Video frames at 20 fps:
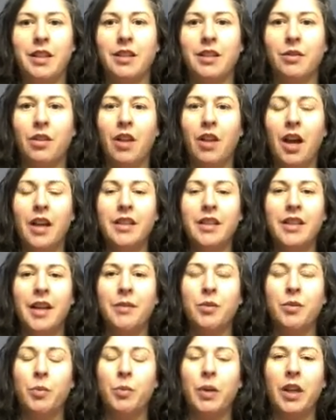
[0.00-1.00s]
a lot of
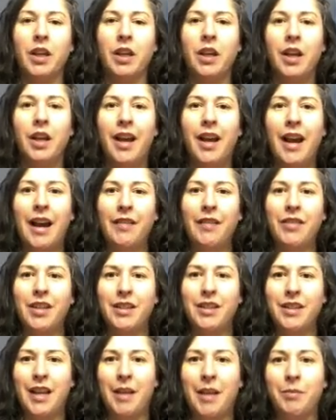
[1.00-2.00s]
times we have these
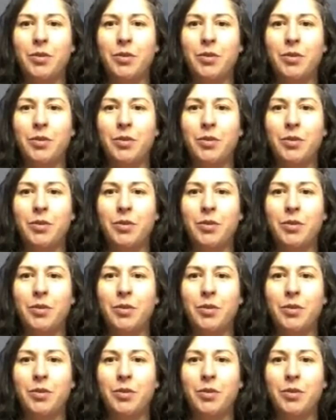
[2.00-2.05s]
names.